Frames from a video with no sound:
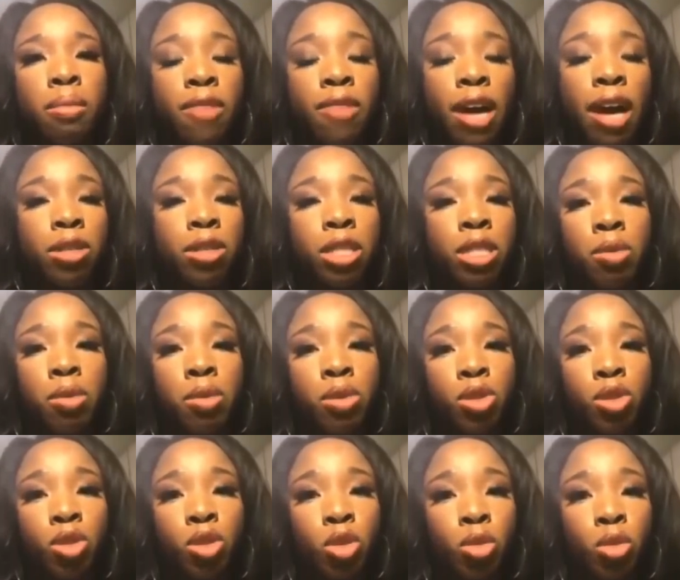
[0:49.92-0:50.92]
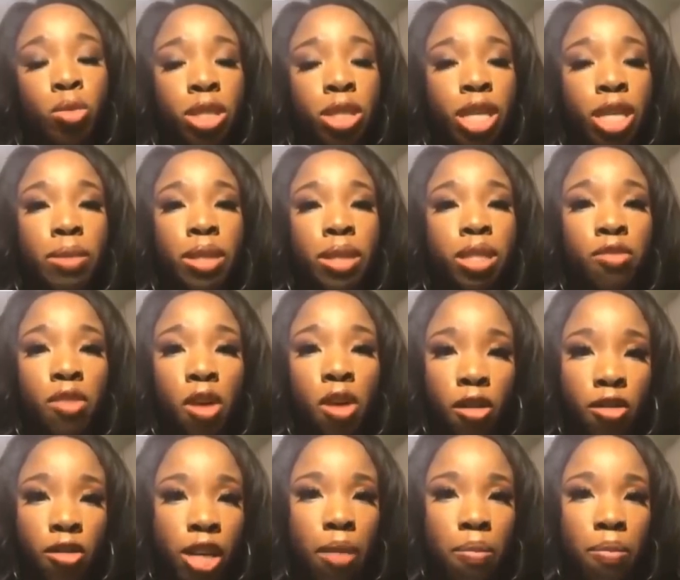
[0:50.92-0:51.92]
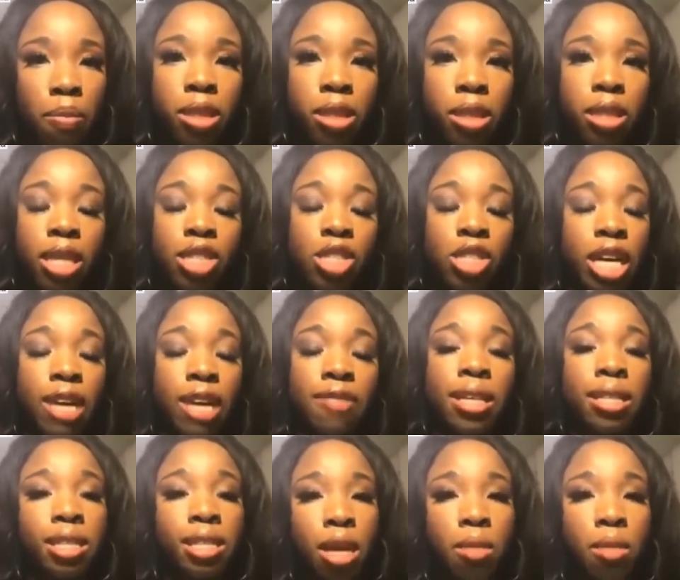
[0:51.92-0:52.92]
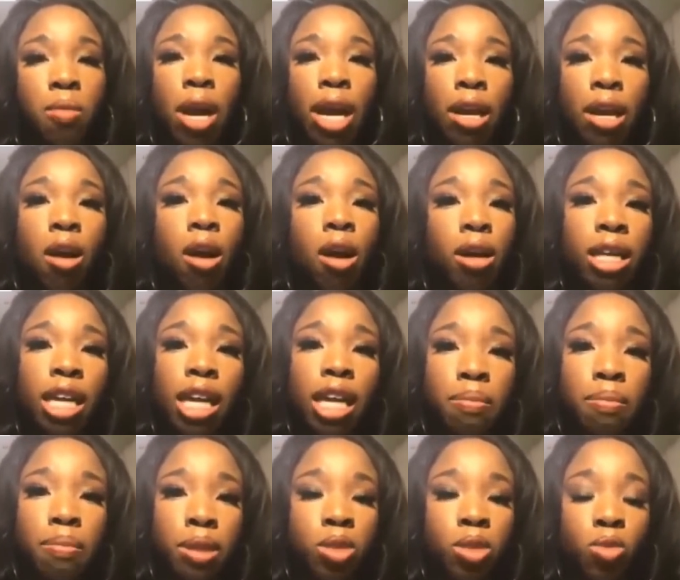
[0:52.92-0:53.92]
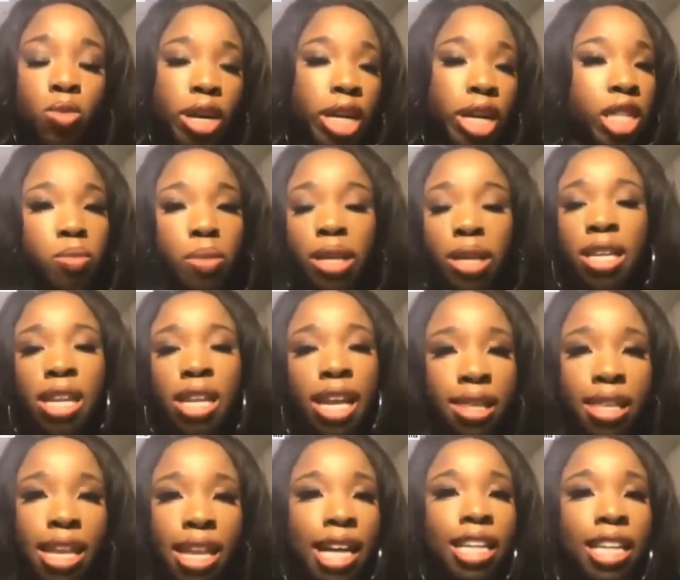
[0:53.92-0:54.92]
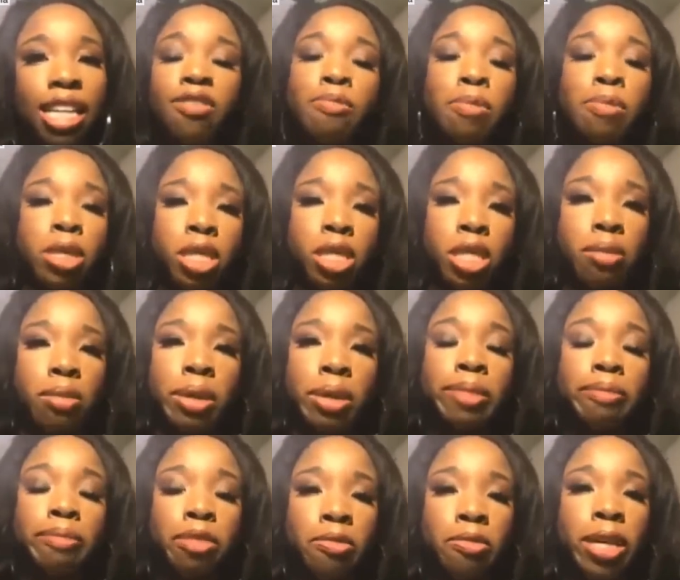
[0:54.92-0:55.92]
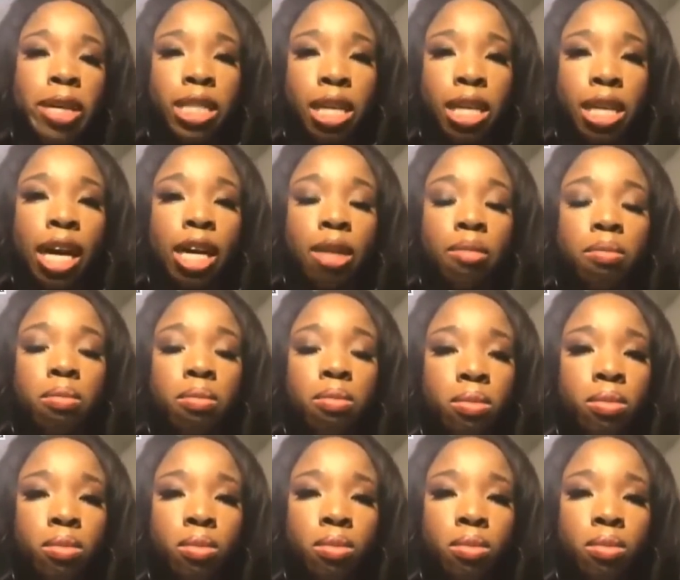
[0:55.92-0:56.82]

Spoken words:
if I was able to protect myself off campus, then I should have that same right on campus where I spend 90% of my time.